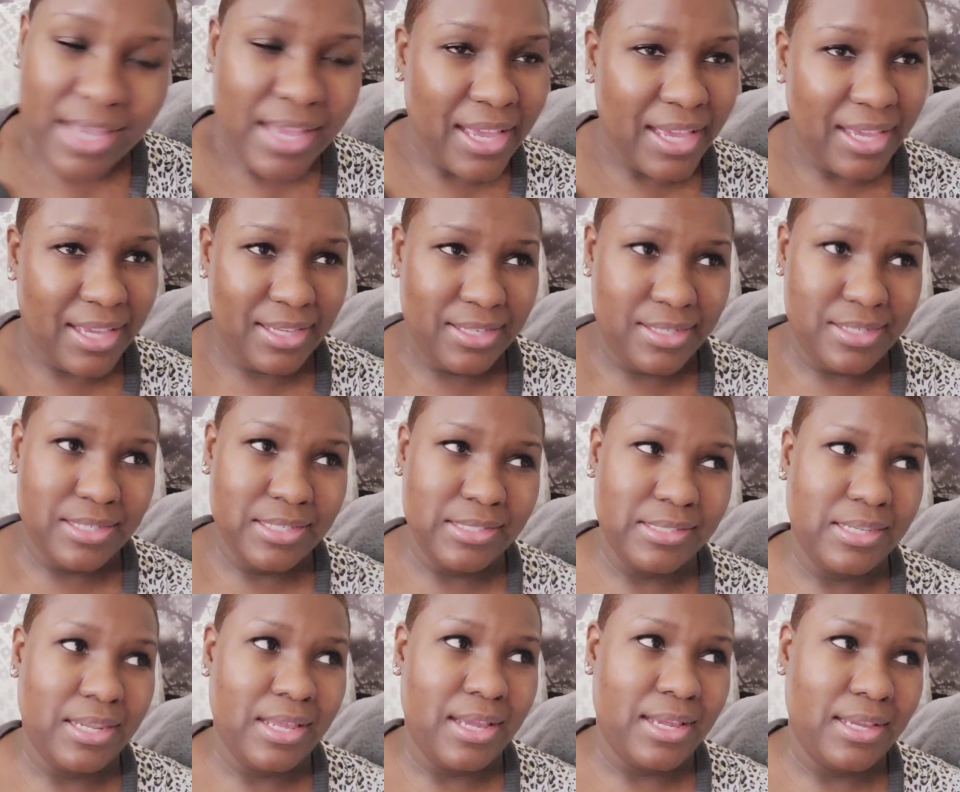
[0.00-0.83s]
And he's
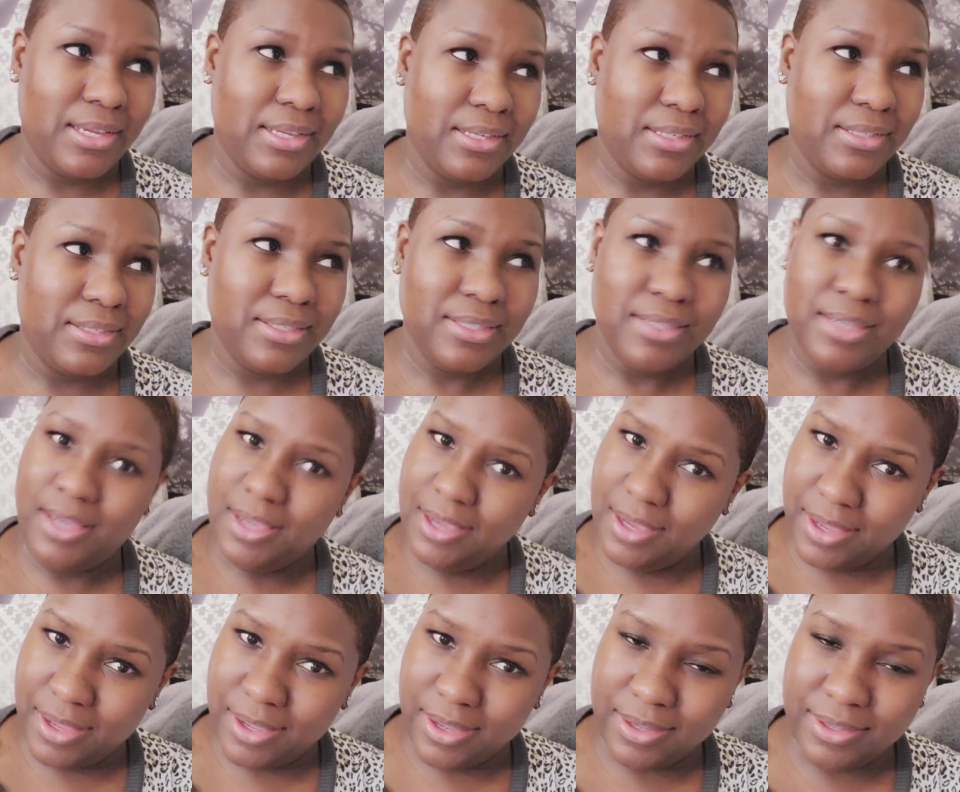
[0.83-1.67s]
like,
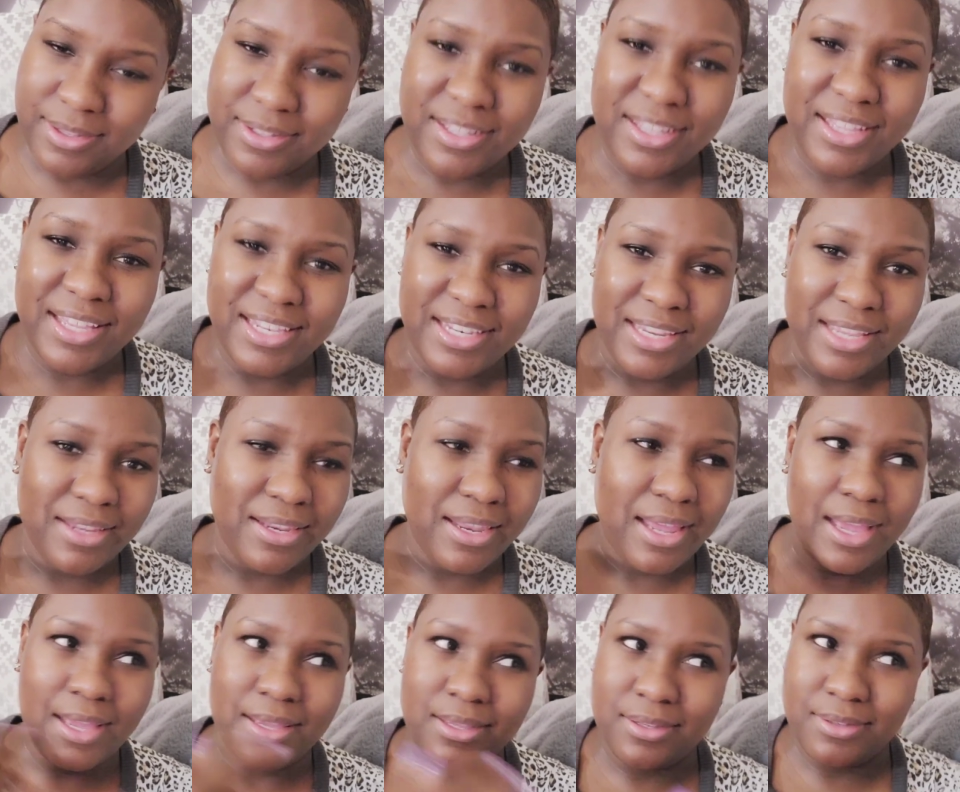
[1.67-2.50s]
yeah. And they're
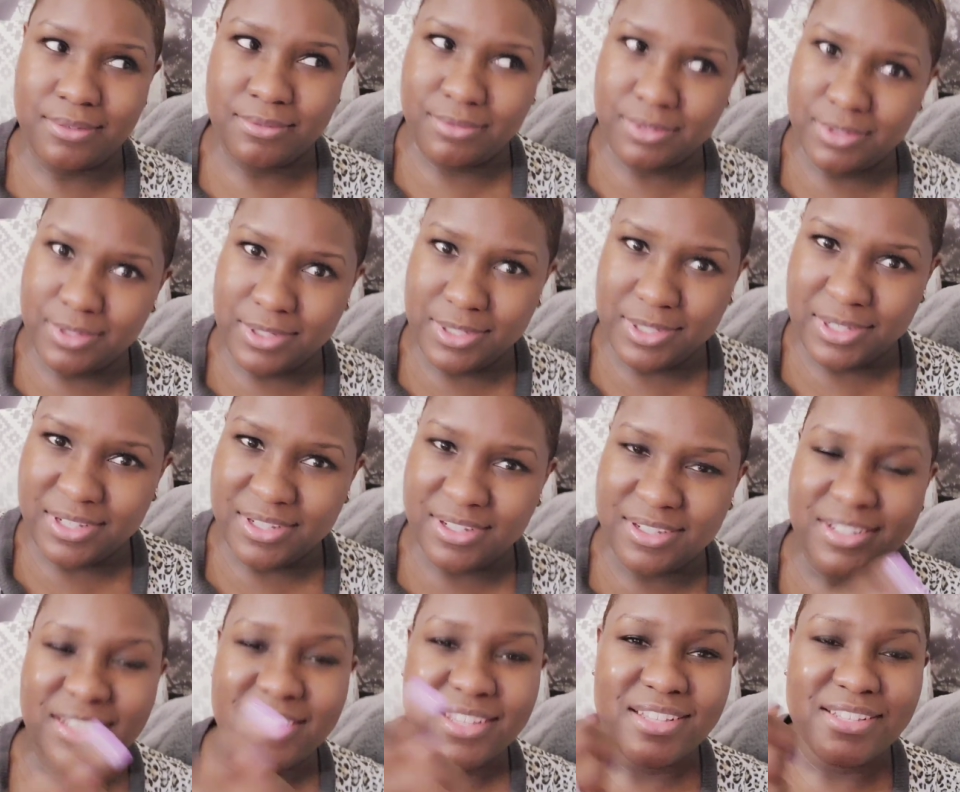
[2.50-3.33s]
like, well, look.